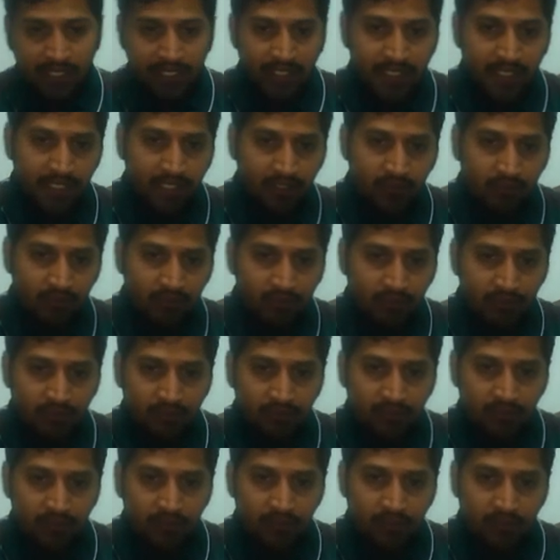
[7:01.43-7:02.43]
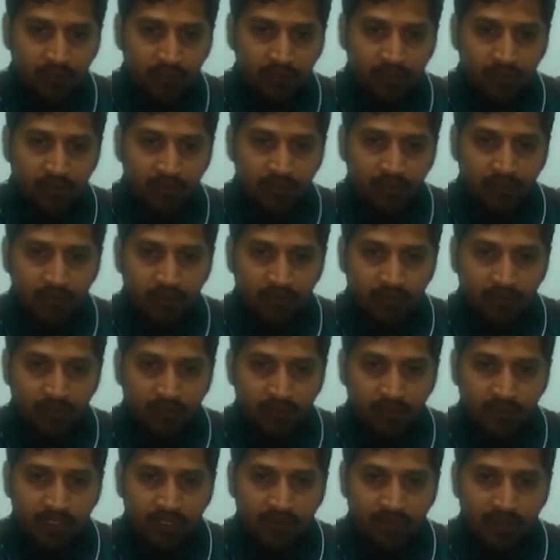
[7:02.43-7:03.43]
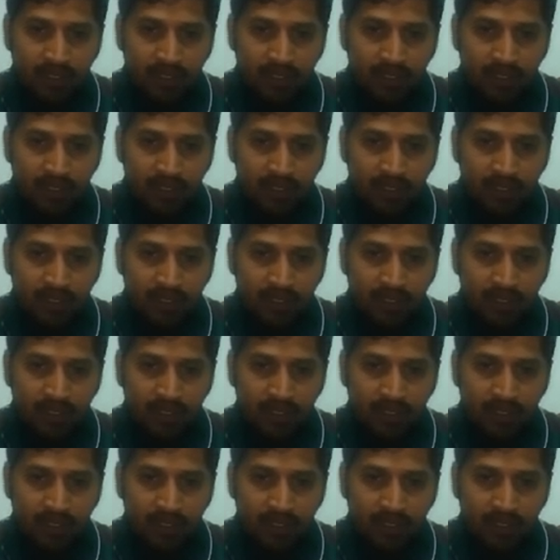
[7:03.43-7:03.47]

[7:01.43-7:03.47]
d2, so which